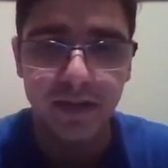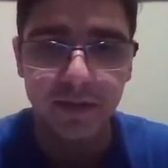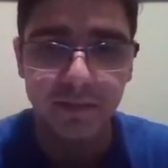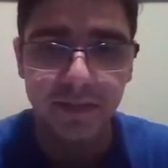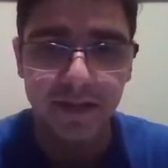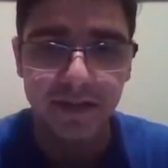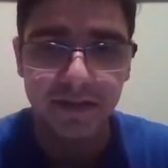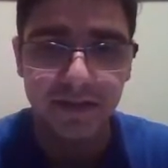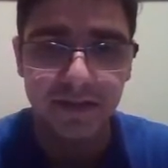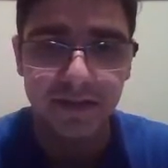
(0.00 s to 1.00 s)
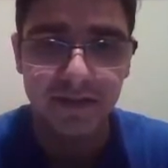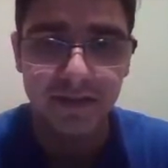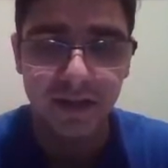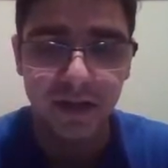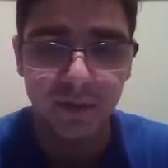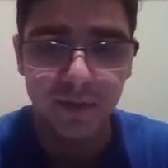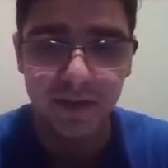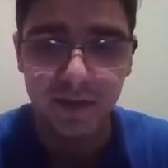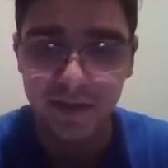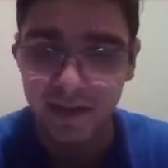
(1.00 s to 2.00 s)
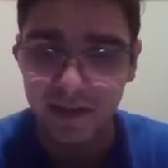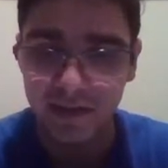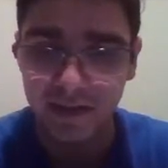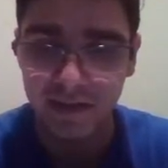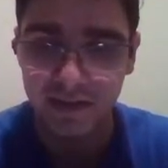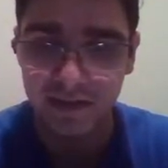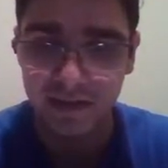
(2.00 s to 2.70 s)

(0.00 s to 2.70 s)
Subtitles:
but no, we don't get that.